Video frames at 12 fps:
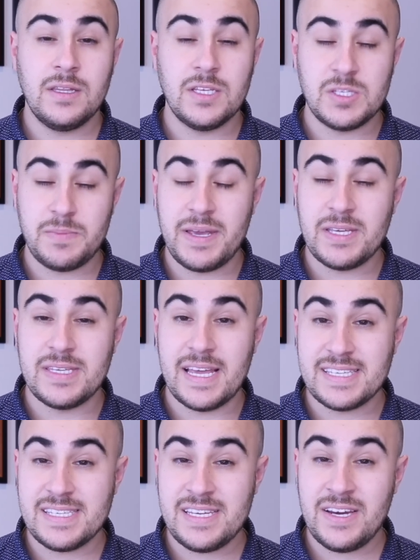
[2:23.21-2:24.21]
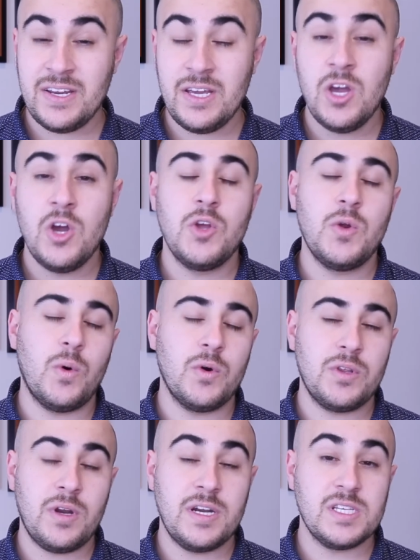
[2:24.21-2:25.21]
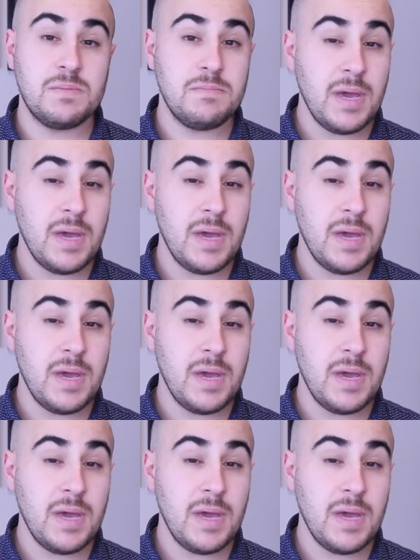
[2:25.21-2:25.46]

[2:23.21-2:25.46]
the space necessary, your orthodontist